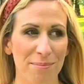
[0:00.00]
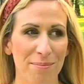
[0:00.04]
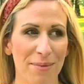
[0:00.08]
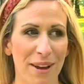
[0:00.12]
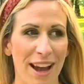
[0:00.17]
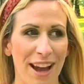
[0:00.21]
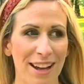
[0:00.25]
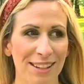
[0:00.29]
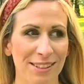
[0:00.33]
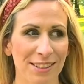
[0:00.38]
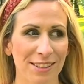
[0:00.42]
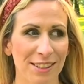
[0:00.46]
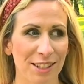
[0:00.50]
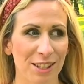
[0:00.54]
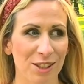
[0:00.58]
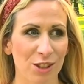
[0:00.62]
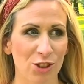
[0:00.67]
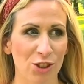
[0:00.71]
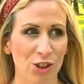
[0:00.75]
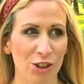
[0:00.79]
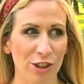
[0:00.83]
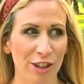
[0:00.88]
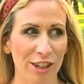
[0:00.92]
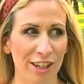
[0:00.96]
past the
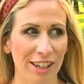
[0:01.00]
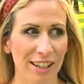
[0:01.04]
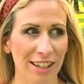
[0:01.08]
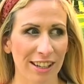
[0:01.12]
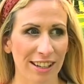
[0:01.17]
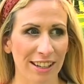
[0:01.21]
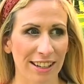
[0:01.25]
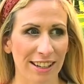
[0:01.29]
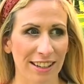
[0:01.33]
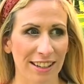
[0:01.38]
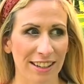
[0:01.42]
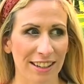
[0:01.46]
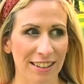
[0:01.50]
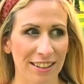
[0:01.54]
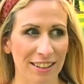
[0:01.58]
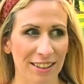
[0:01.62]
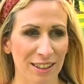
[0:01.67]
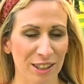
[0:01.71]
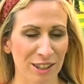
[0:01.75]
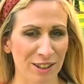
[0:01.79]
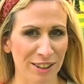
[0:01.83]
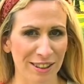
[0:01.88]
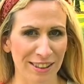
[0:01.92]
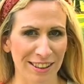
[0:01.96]
injury, and
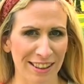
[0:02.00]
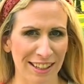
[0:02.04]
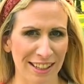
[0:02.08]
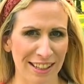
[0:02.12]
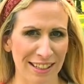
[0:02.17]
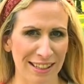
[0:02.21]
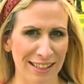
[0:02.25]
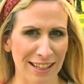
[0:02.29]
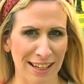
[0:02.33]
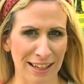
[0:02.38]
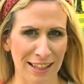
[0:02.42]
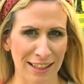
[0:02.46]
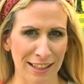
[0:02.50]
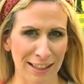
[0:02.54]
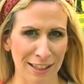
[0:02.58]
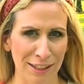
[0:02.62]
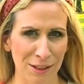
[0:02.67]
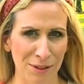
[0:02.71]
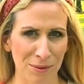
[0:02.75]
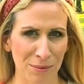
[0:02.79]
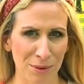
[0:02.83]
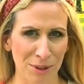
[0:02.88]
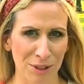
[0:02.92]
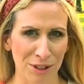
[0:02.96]
little things like
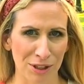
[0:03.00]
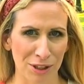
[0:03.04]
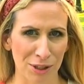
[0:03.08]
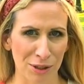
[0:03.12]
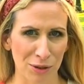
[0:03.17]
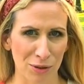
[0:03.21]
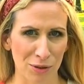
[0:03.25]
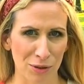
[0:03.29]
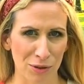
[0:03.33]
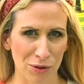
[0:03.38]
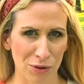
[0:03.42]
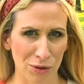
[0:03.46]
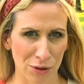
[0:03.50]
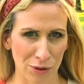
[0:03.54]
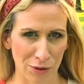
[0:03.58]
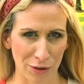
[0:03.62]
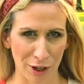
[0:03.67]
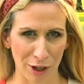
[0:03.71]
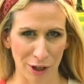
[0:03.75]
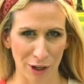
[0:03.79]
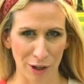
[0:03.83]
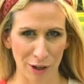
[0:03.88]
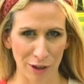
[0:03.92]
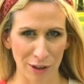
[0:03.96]
this will still
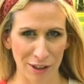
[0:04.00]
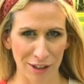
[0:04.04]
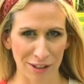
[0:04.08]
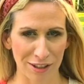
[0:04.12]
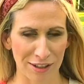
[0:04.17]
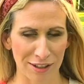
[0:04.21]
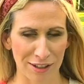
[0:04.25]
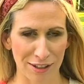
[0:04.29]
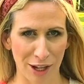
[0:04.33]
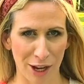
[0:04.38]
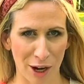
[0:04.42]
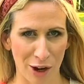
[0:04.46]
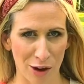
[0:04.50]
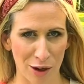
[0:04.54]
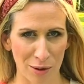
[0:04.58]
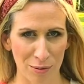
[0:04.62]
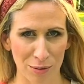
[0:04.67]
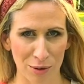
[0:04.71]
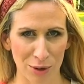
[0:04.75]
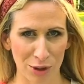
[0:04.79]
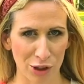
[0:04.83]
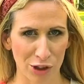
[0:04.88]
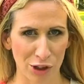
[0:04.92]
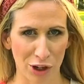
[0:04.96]
trigger this
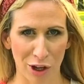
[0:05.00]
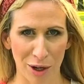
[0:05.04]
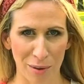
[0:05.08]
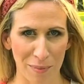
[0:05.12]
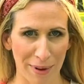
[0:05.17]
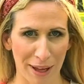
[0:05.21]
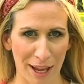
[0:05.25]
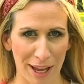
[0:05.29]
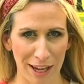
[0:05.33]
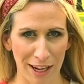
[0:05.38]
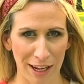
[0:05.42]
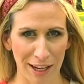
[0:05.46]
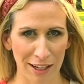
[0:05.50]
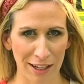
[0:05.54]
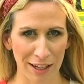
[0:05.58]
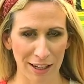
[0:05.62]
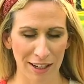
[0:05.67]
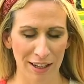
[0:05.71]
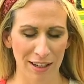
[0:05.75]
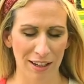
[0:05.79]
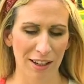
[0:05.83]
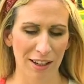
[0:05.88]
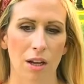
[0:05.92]
terrible sharp pain.